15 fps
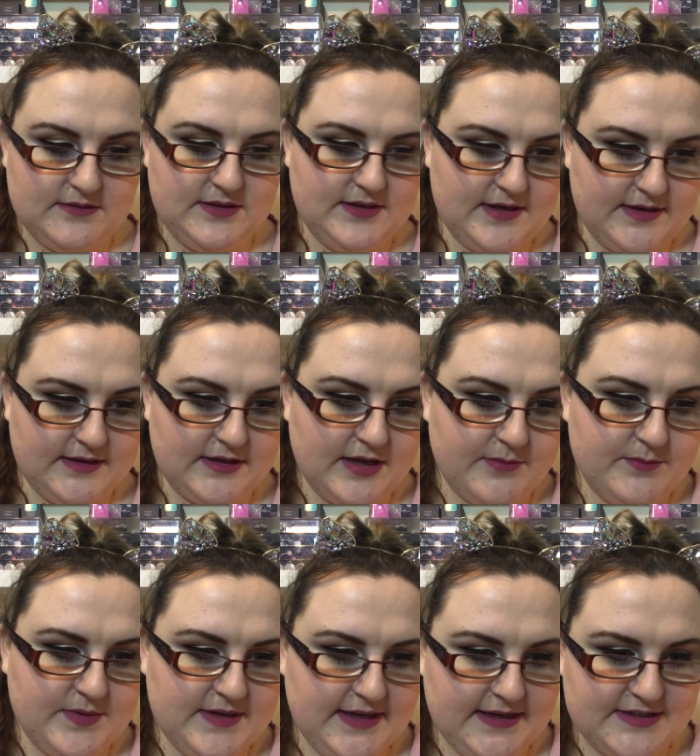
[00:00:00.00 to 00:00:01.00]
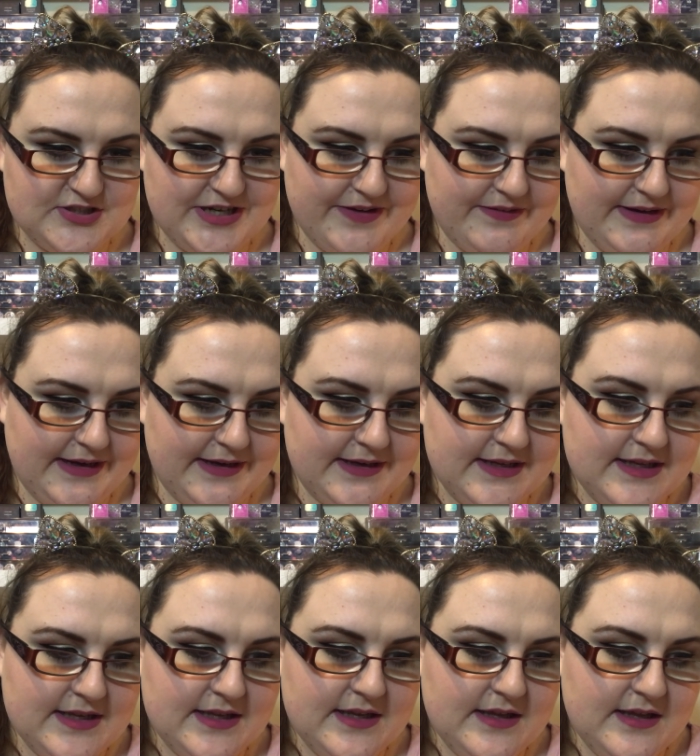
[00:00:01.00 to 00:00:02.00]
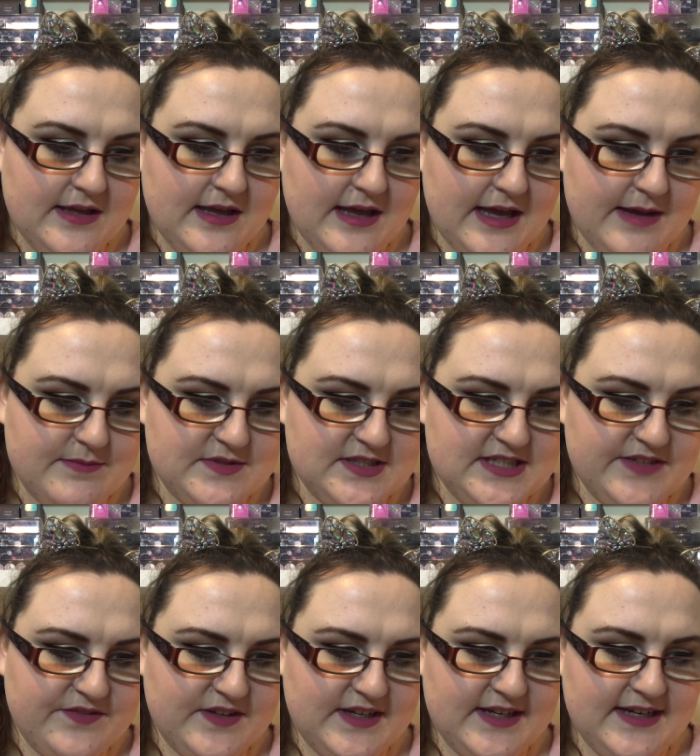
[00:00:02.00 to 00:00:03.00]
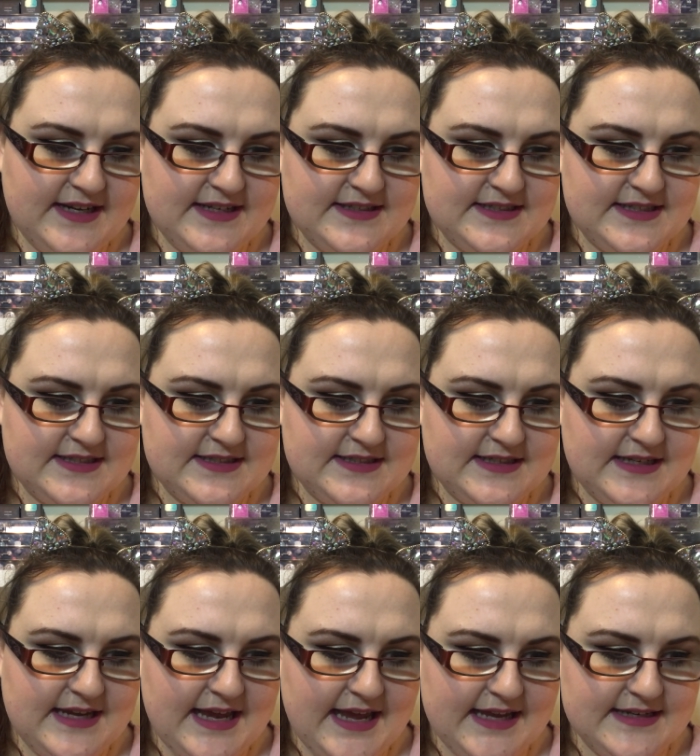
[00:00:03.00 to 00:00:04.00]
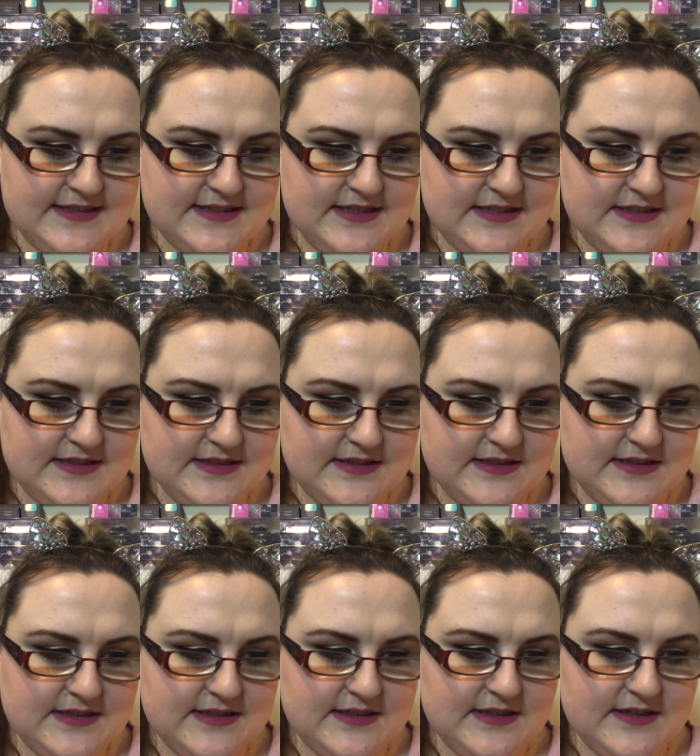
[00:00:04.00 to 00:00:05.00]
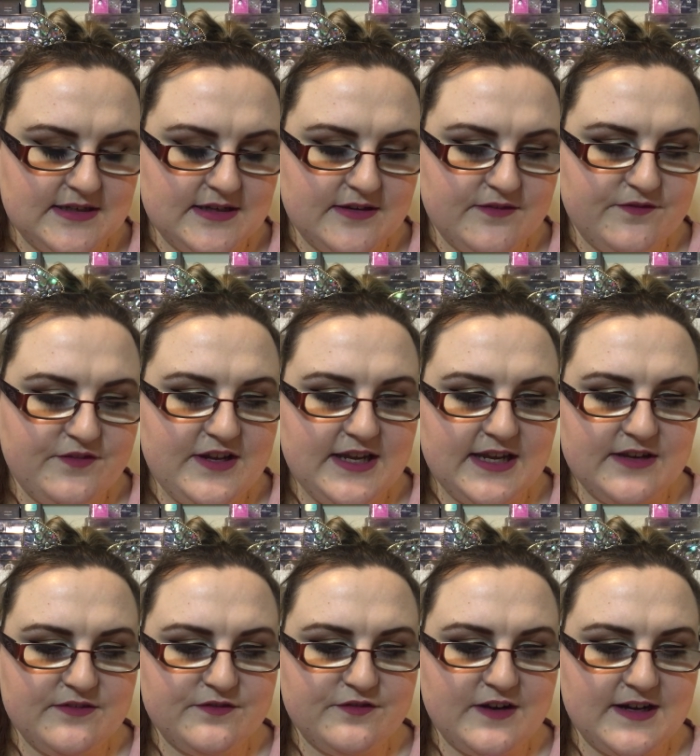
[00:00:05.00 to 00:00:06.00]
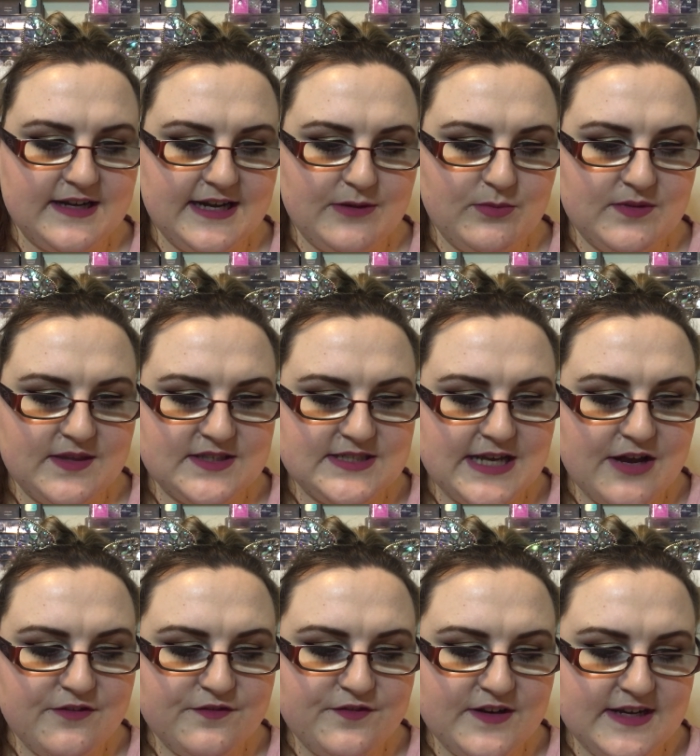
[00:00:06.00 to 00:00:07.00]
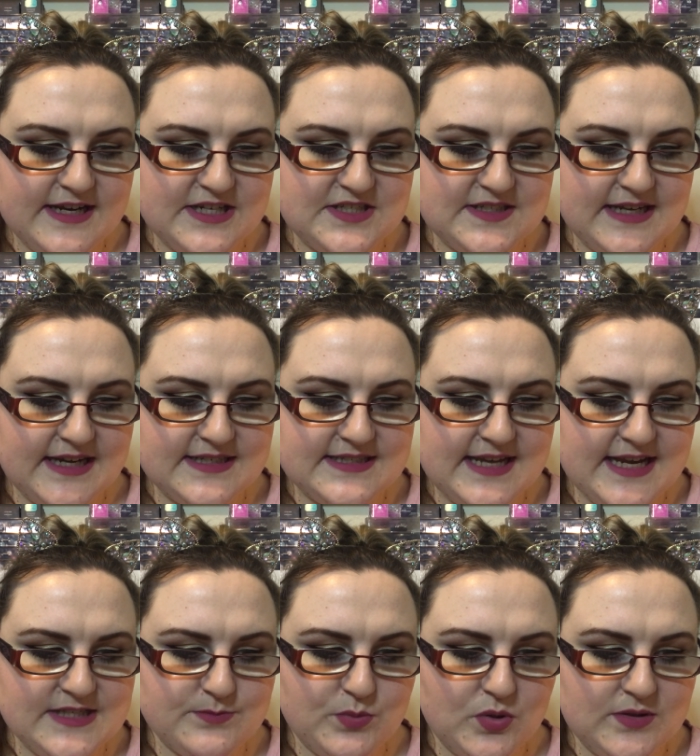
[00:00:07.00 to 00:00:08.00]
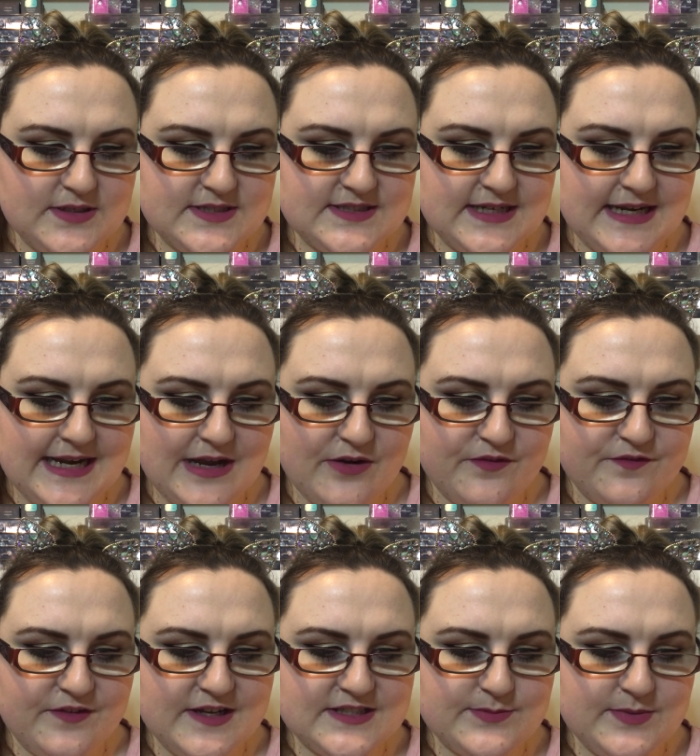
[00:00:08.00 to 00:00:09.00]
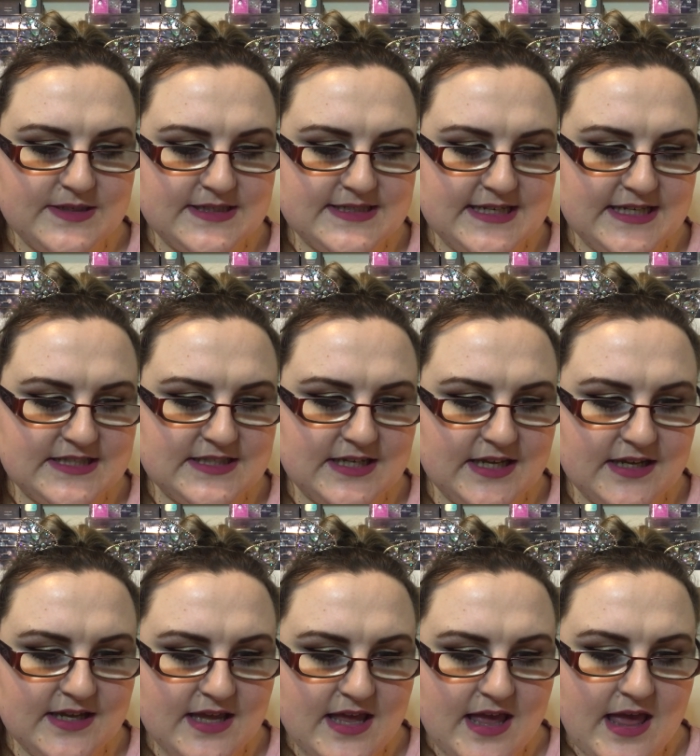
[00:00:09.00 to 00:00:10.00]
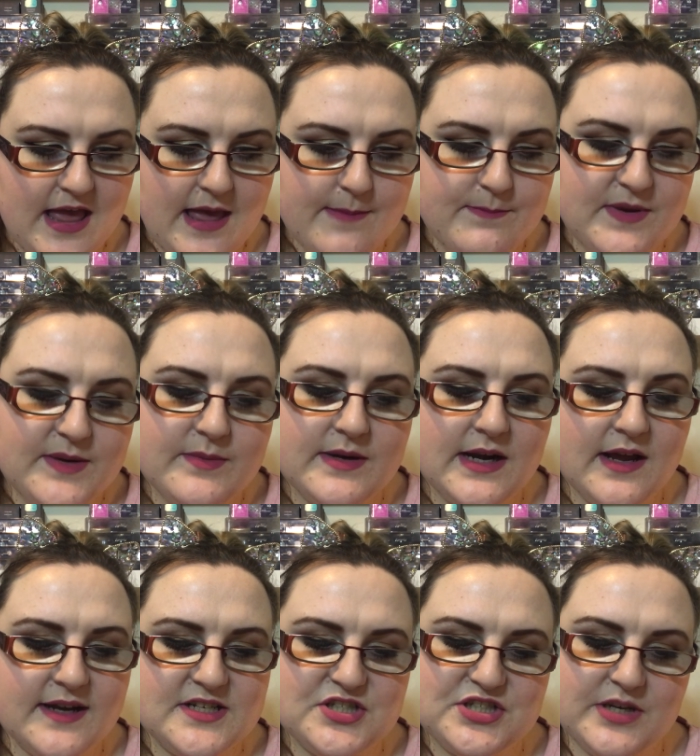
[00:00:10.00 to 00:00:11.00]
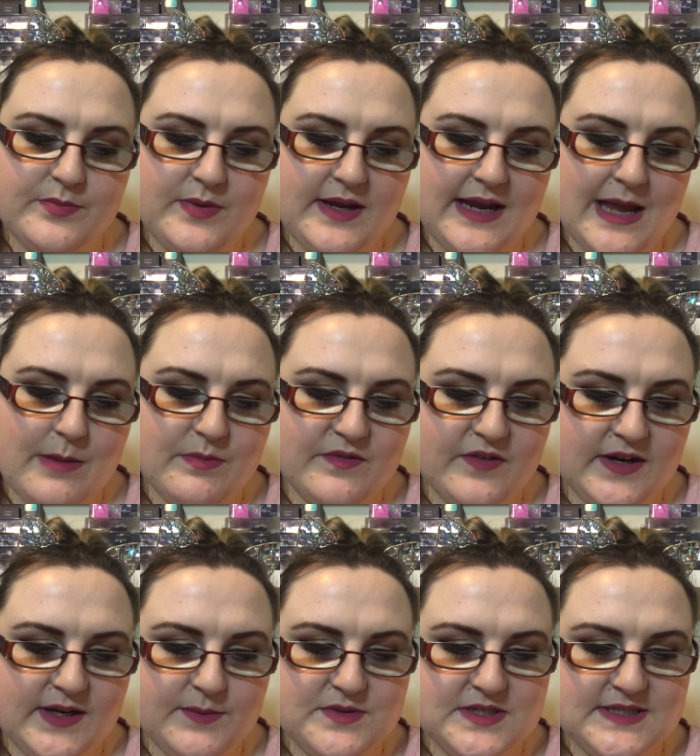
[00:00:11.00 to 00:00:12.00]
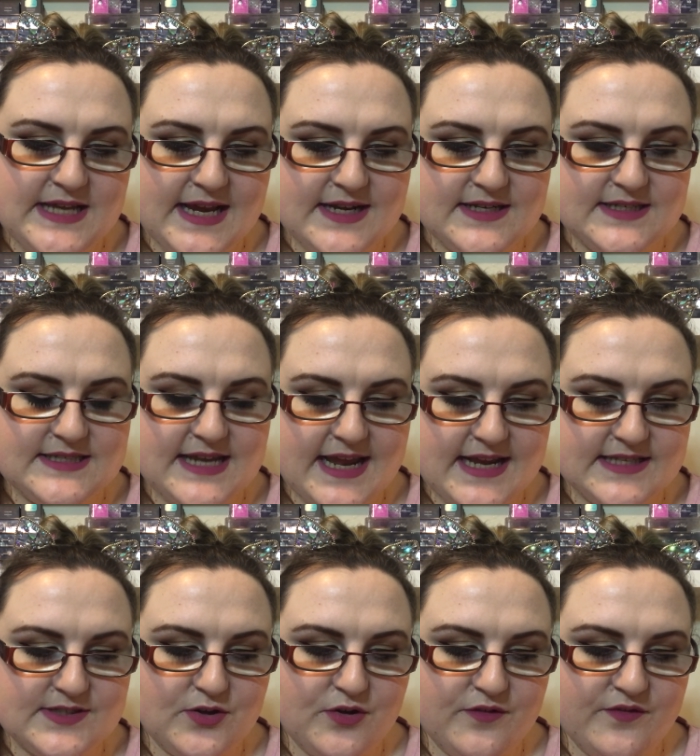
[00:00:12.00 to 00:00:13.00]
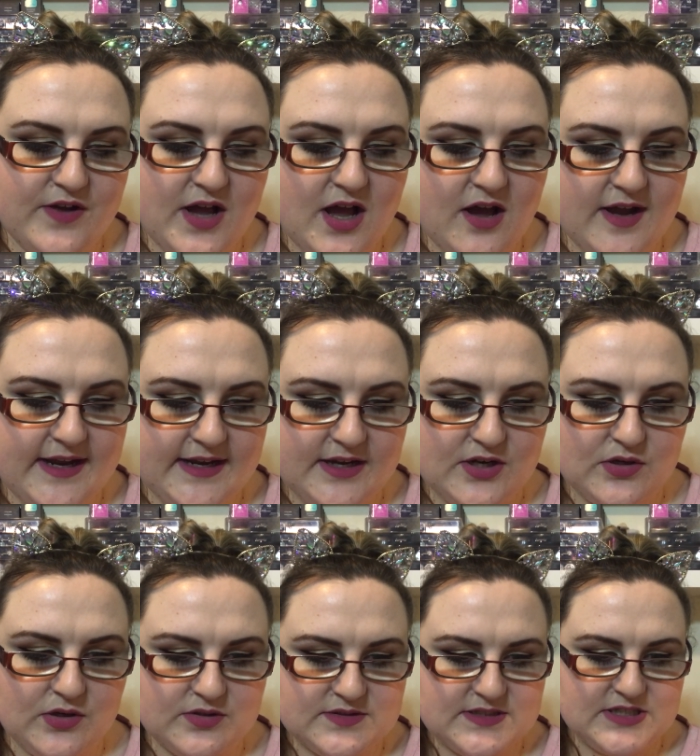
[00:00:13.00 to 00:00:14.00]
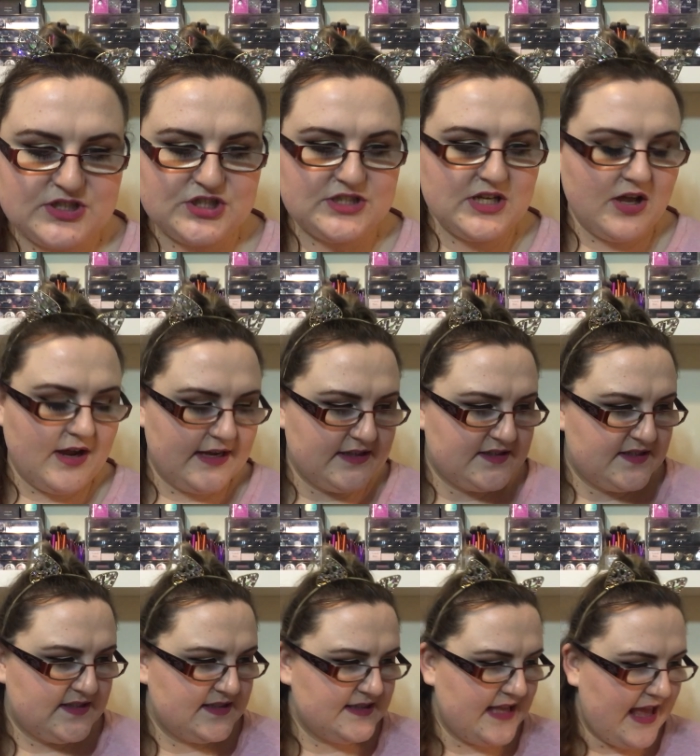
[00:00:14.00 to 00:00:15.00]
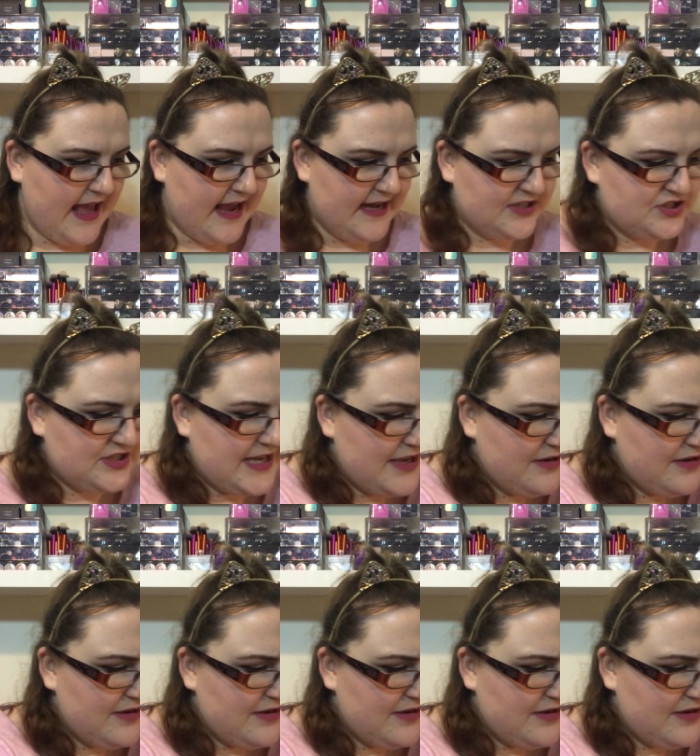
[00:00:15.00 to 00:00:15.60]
you know, company, charity, certificated and vegan friendly. With a gel finish, Ciate's polish allows flexibility to mineralize, chipping and provide up to 10 days of high gloss shines. This is a